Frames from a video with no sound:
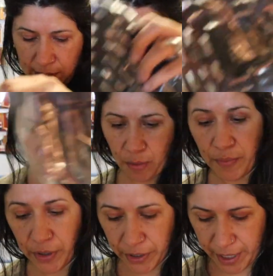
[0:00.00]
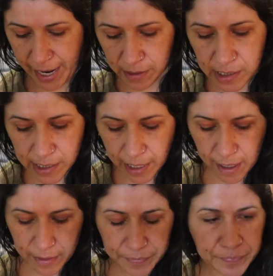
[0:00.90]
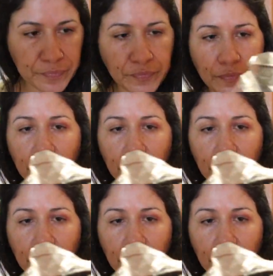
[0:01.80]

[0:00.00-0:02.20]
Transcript: so you don't burn your house down.